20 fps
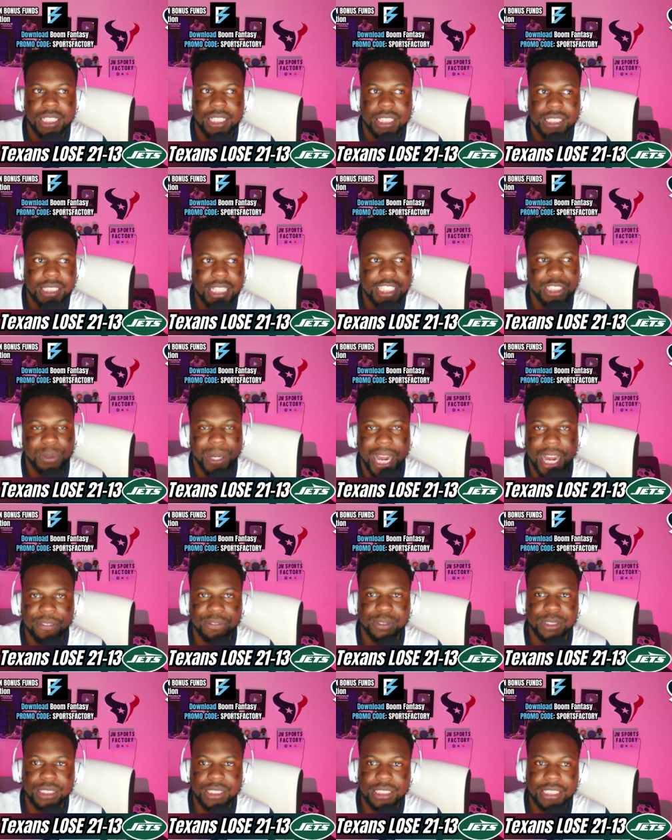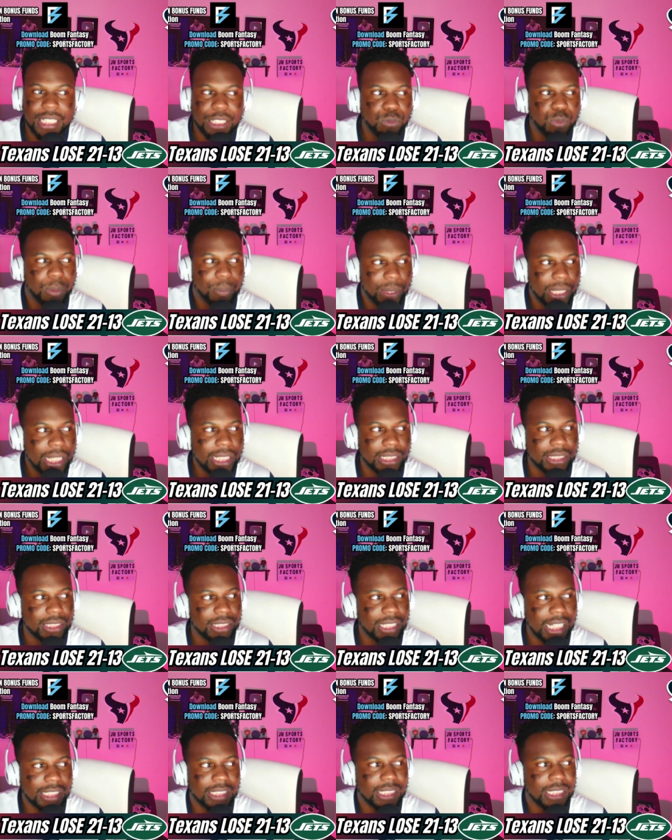then you have to get replaced.
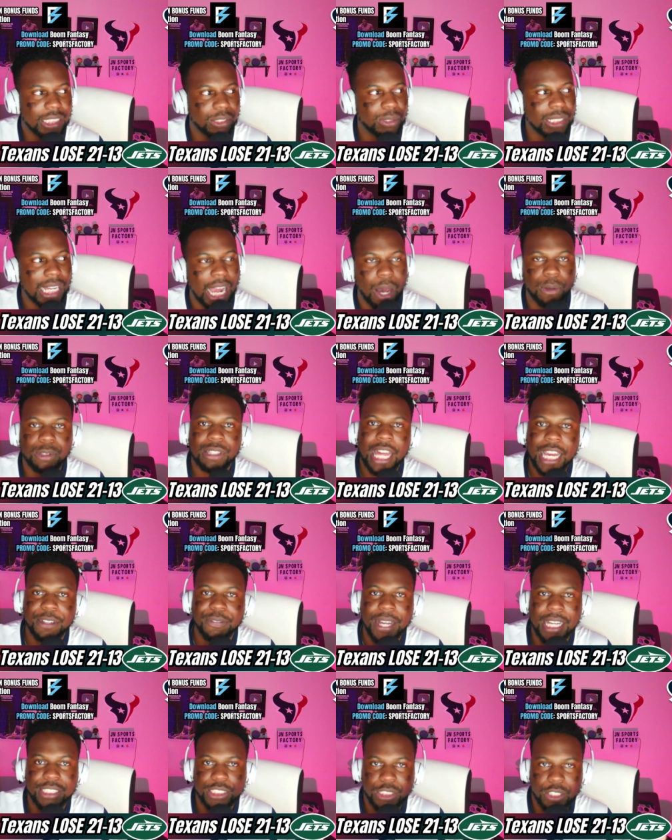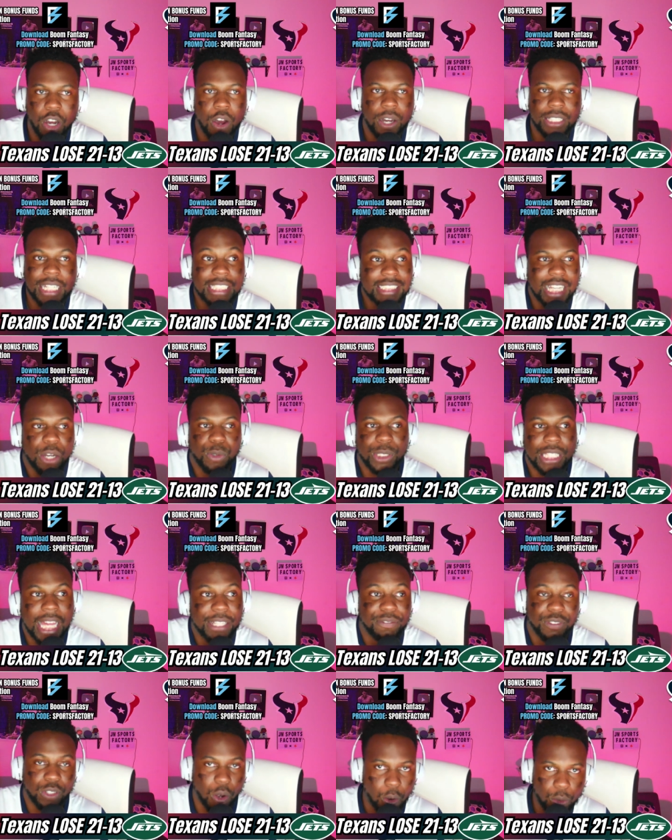That's literally how life has gone. That's how
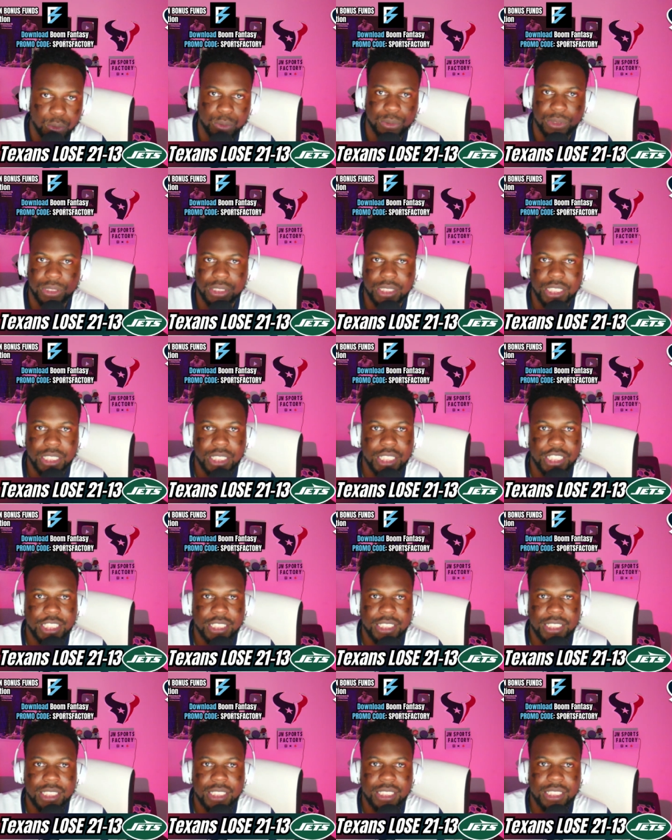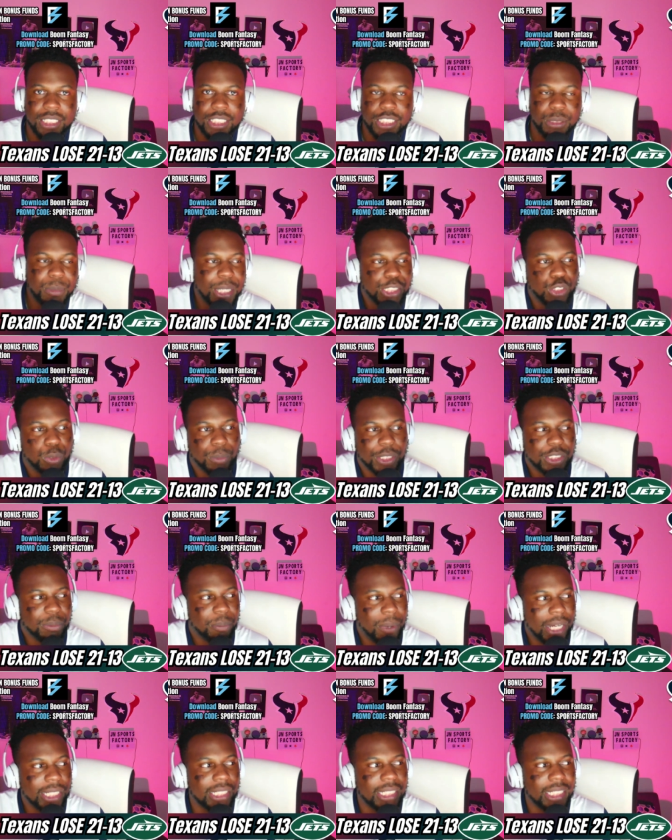life goes. You make too much
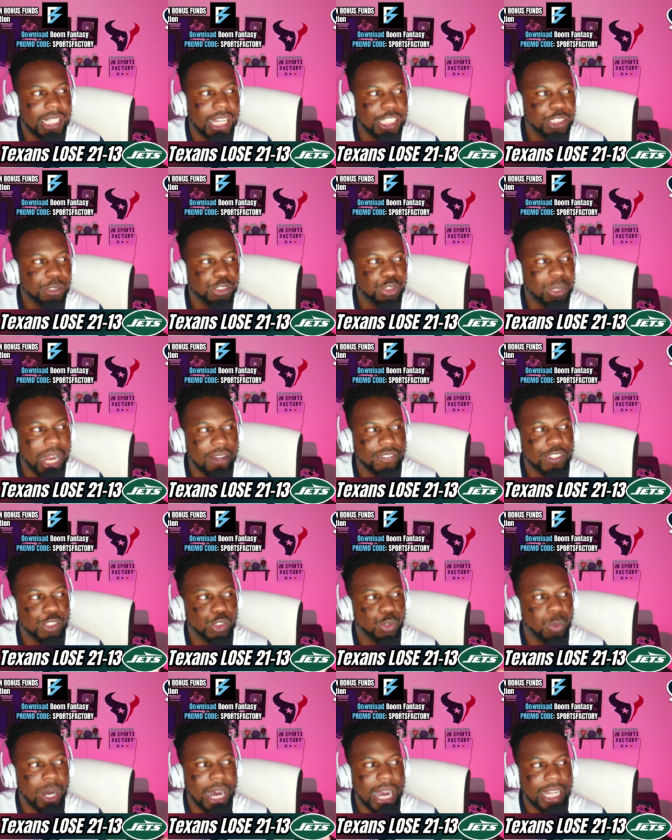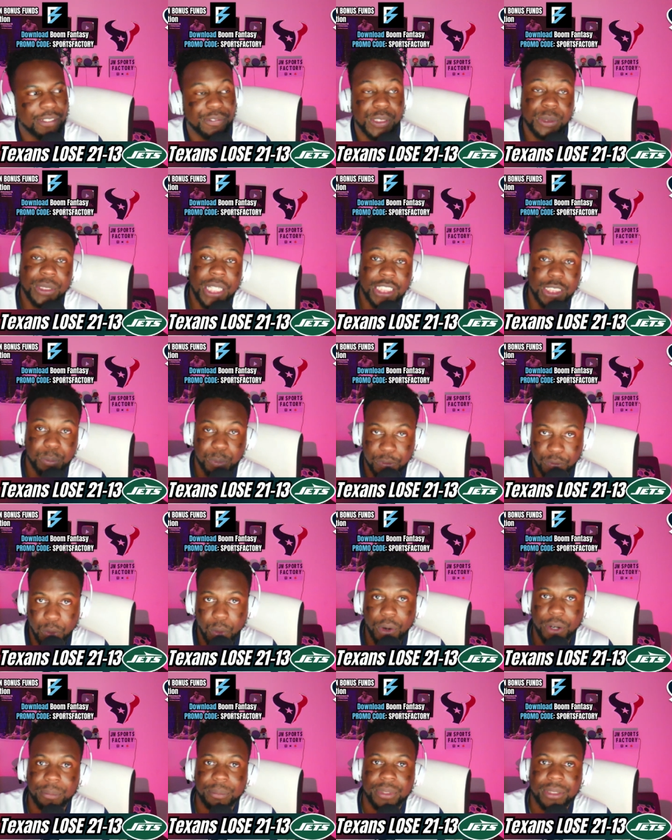money and you're drafted too high for you not to
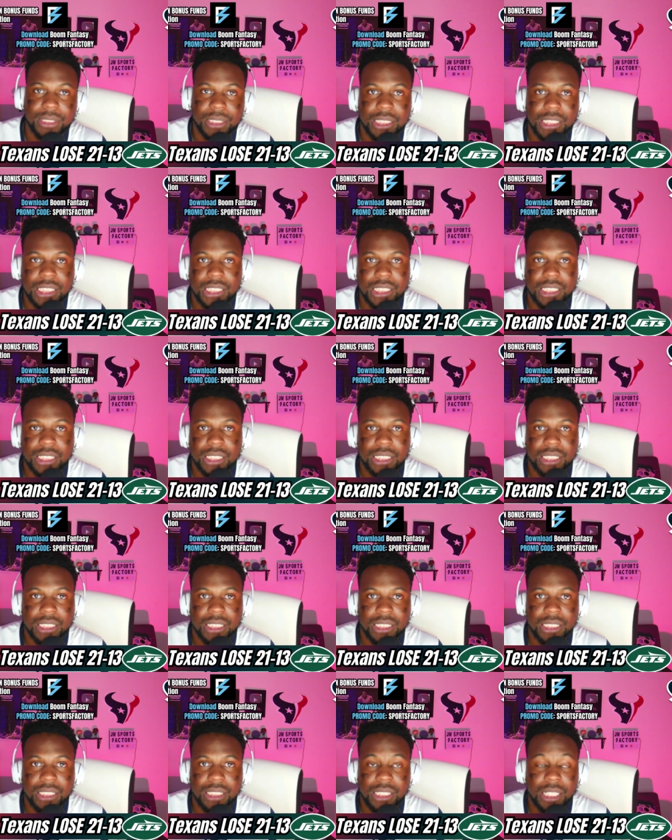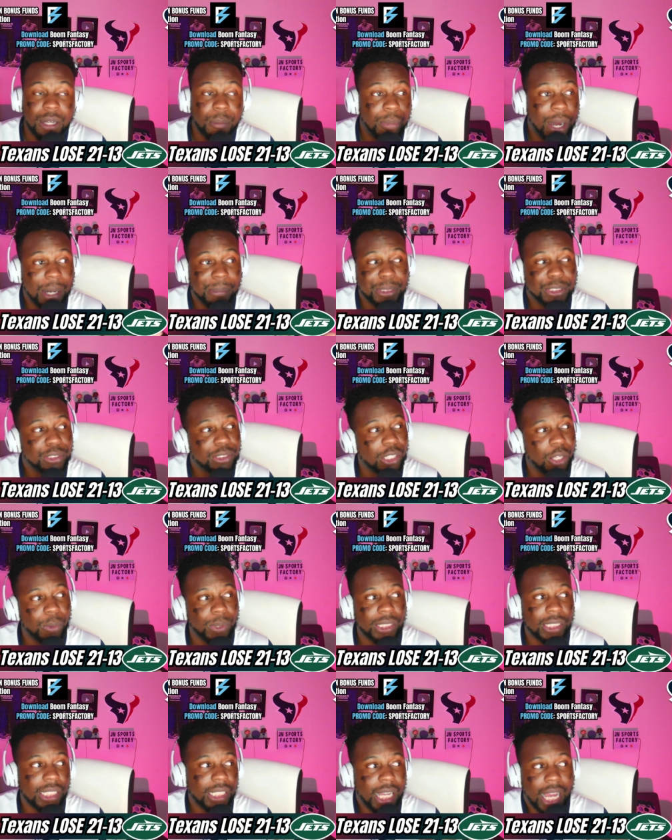perform. Bobby
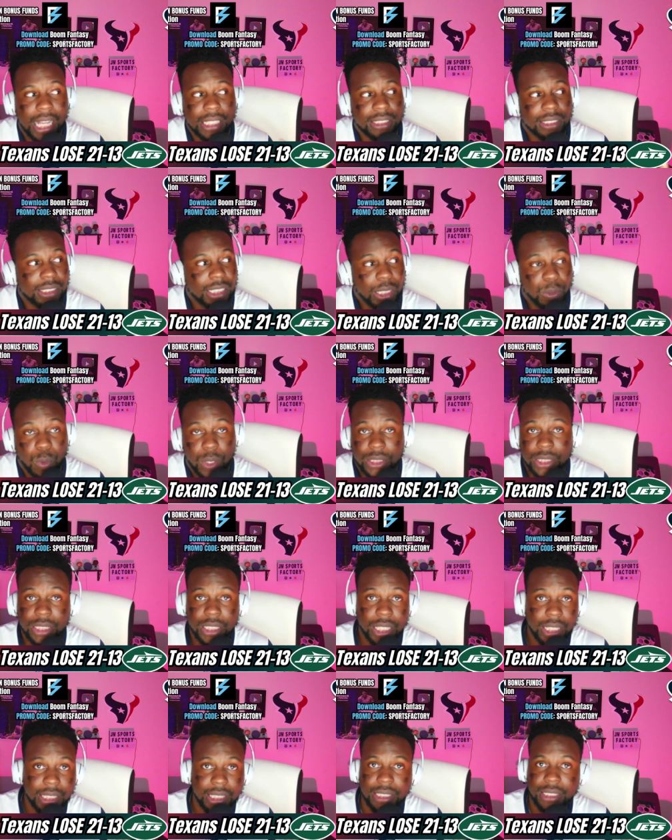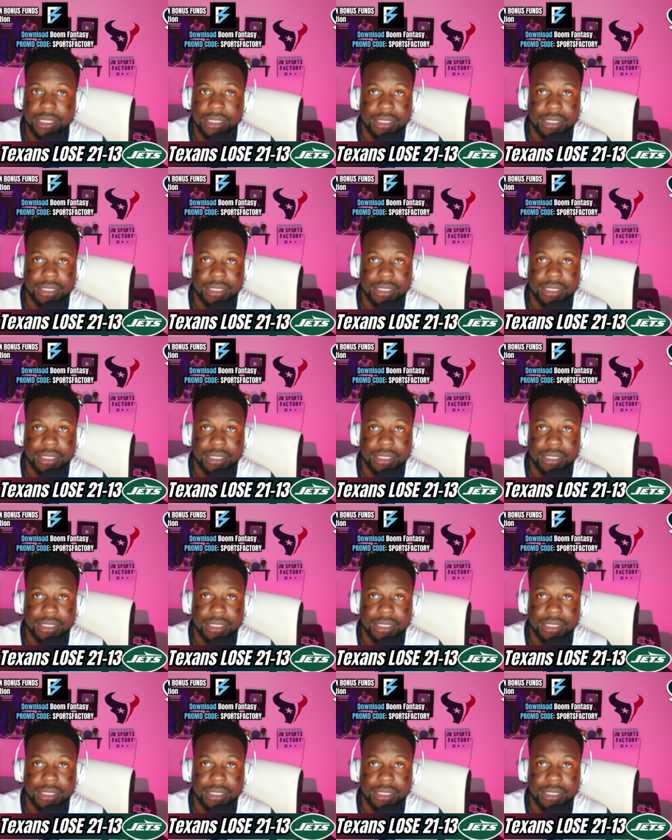Slowik, he hasn't, he wasn't cooking.